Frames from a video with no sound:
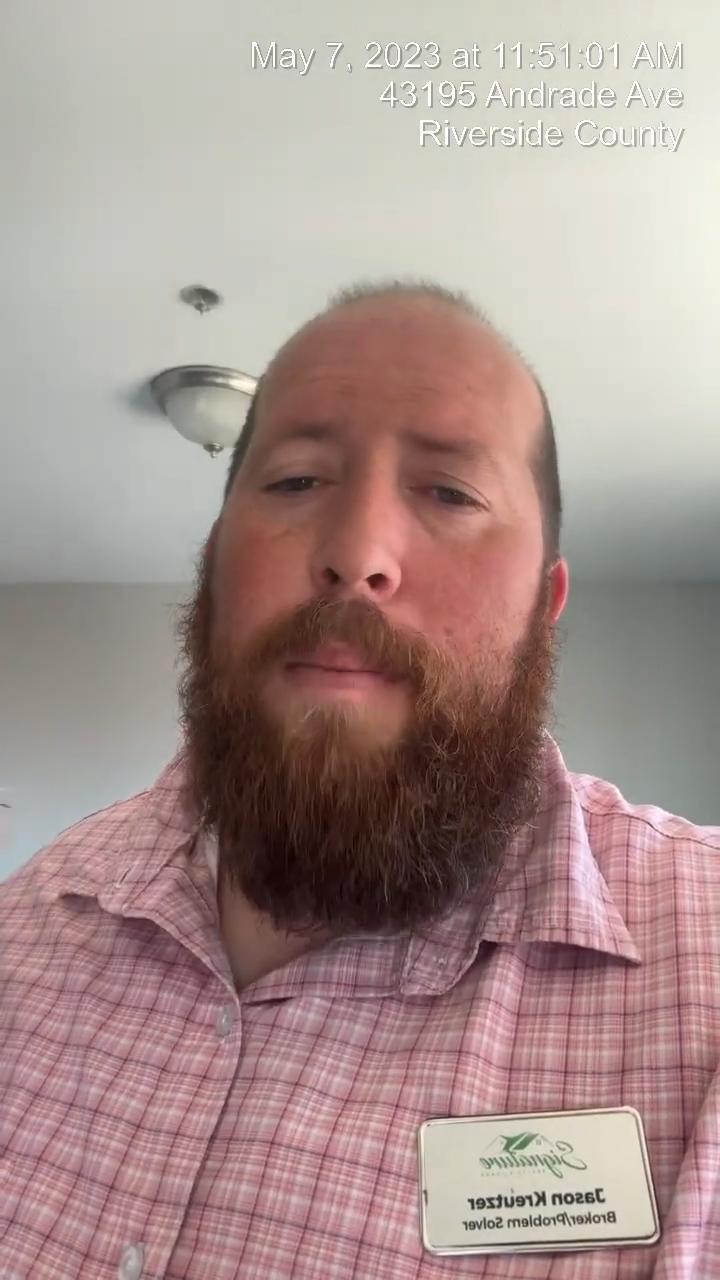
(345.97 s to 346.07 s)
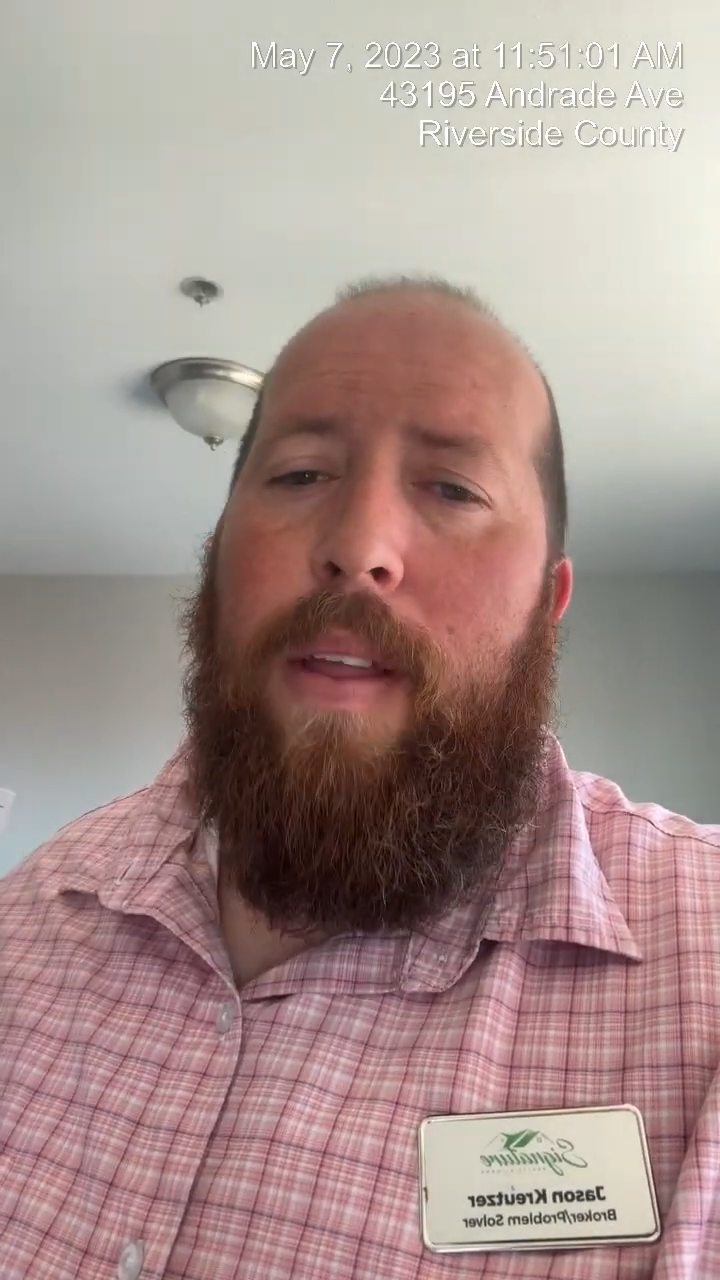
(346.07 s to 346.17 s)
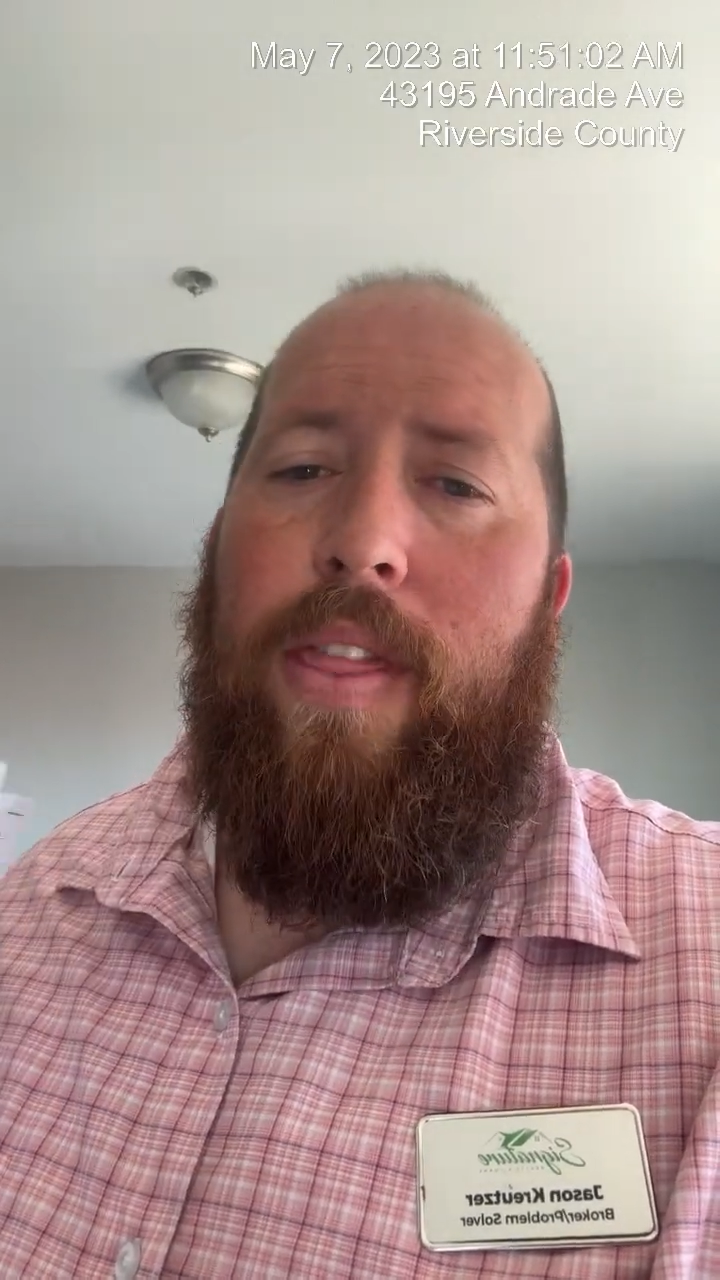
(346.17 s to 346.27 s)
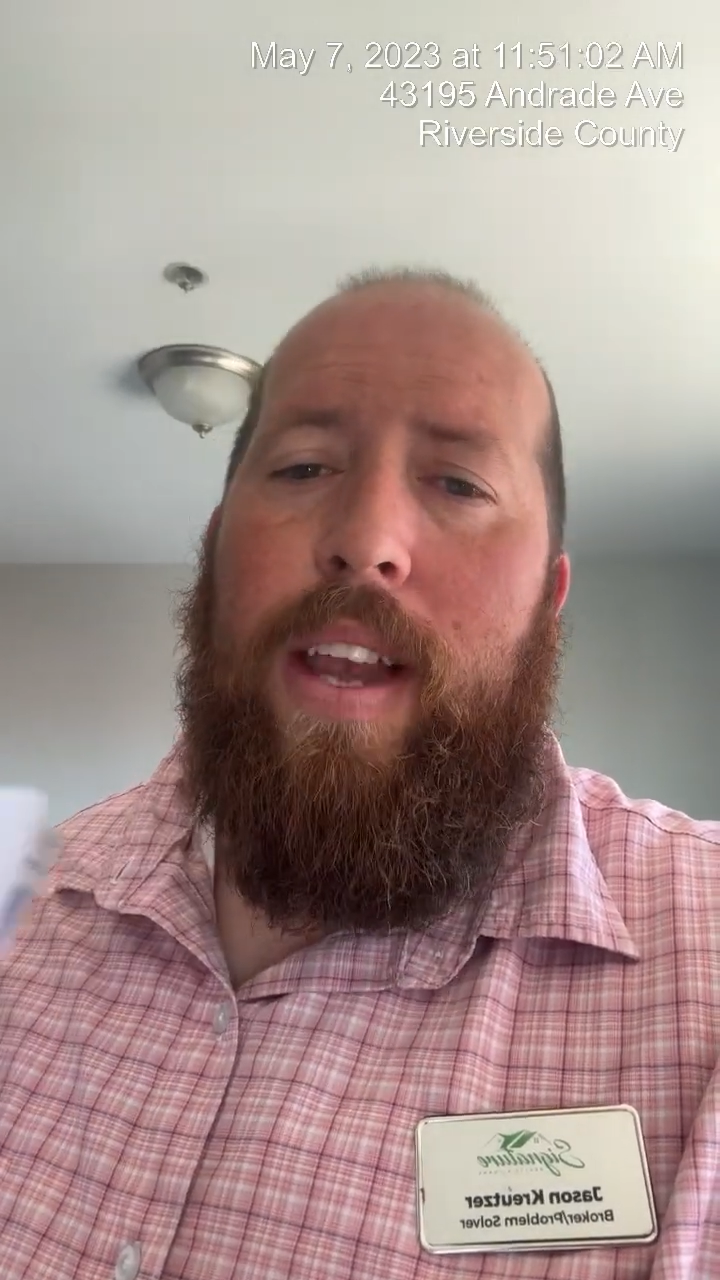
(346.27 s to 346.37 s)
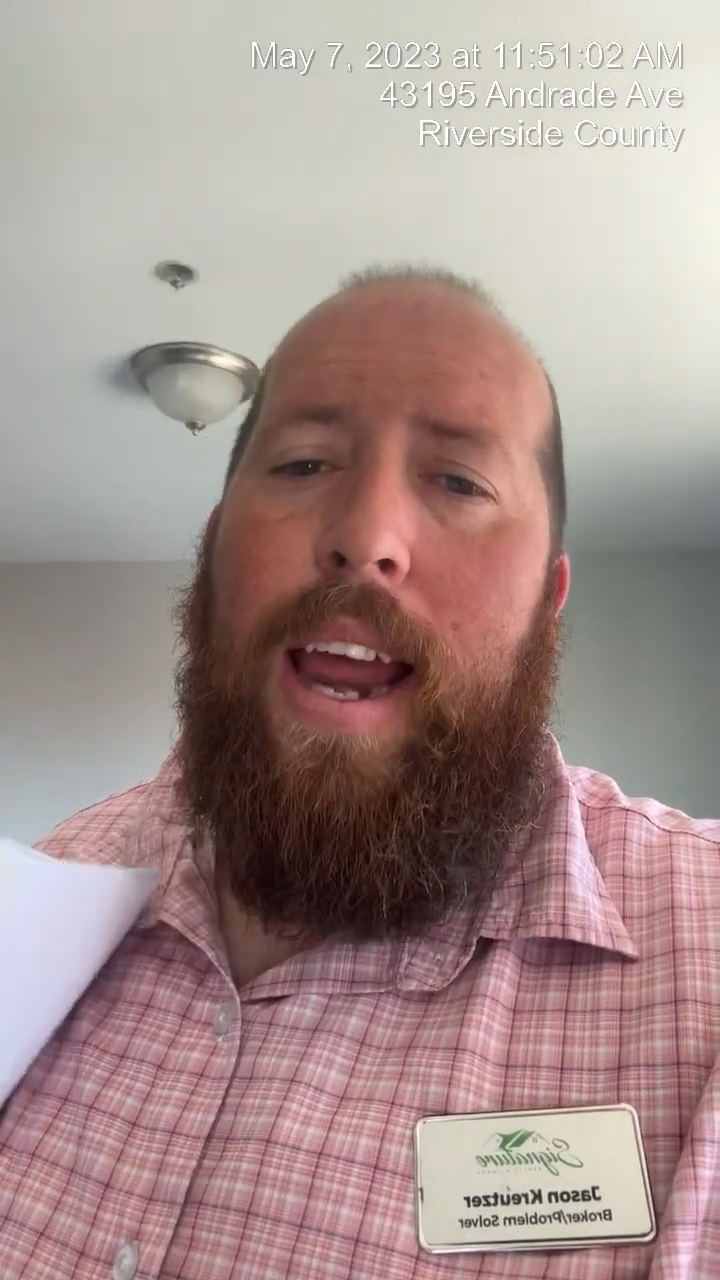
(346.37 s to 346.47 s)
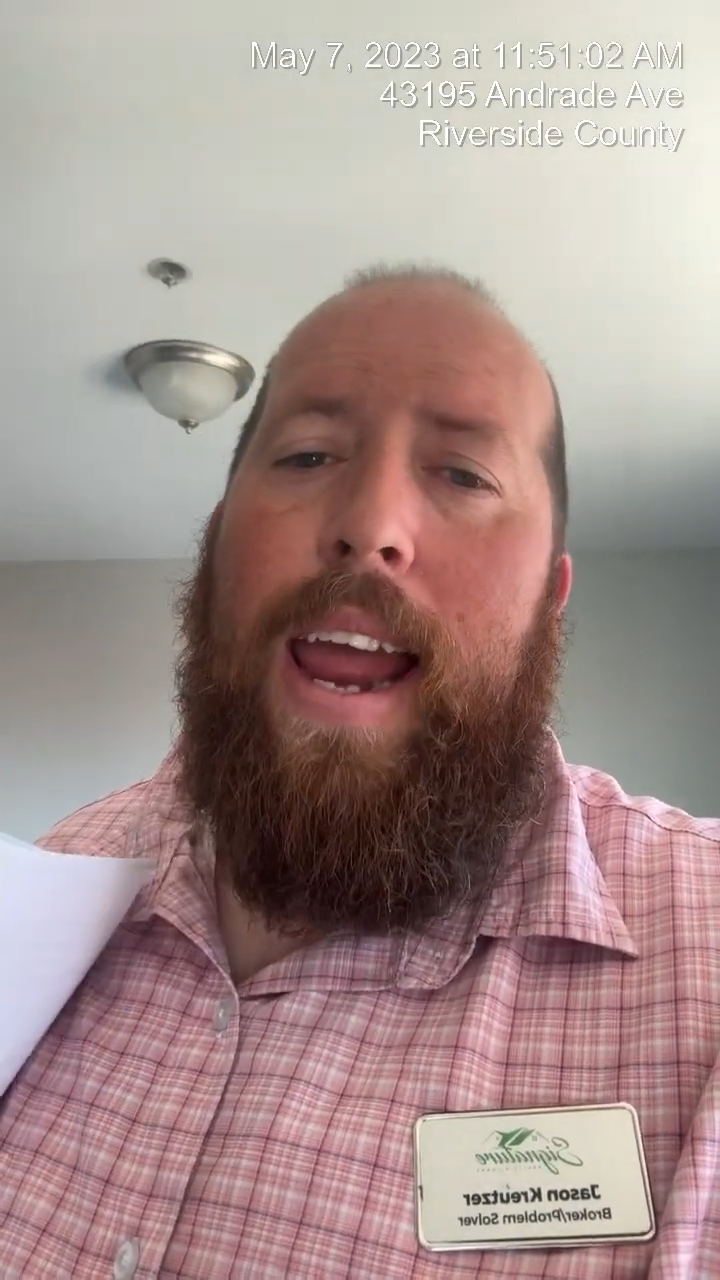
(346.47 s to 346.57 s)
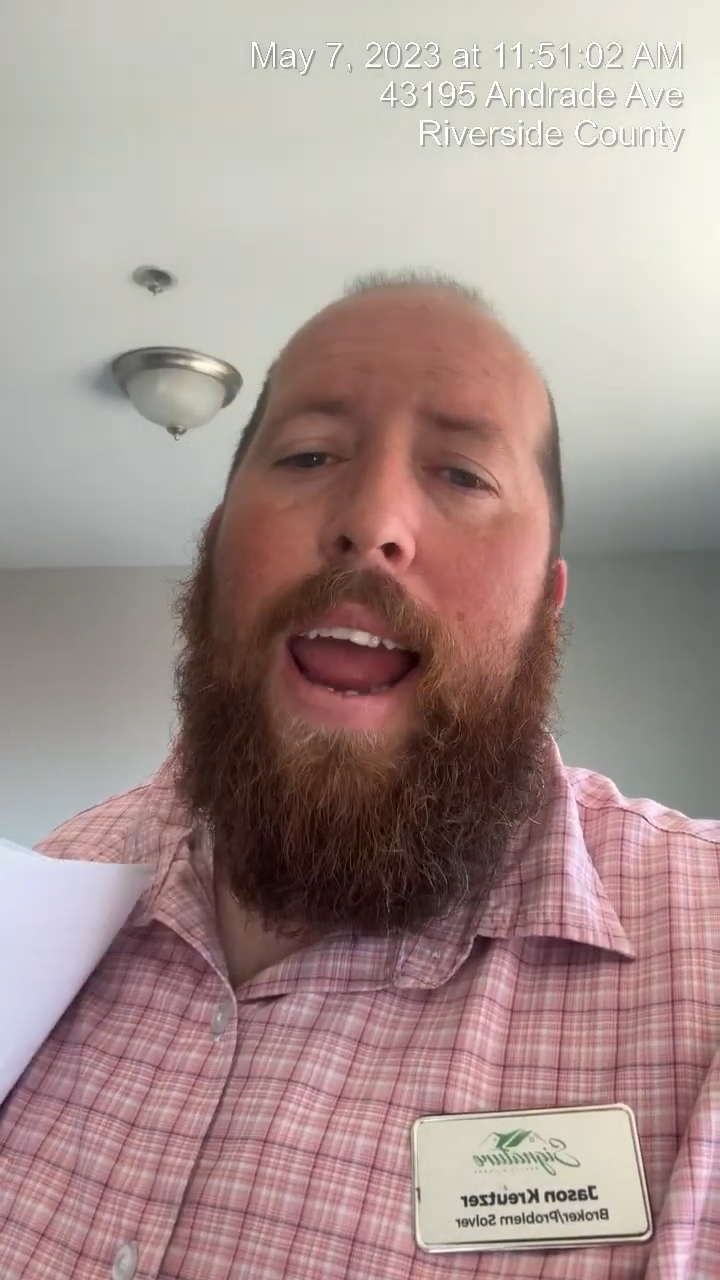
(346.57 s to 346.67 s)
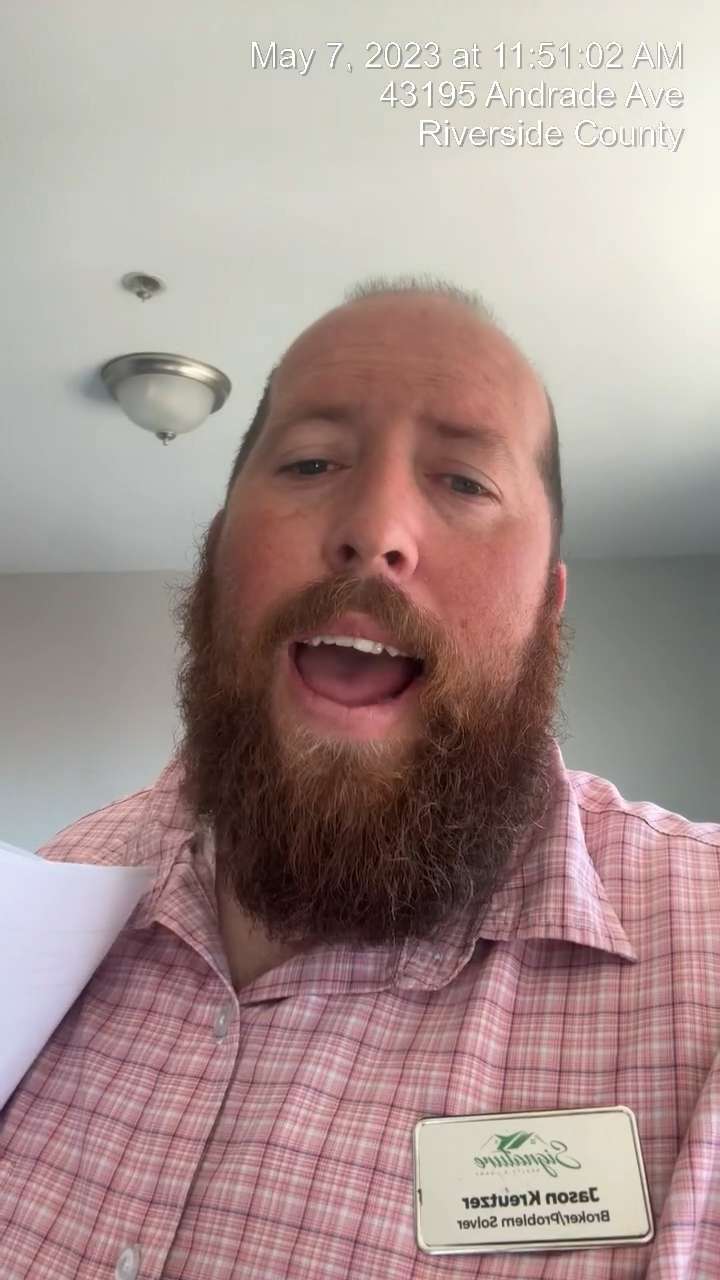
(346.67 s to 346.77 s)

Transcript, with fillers: but the day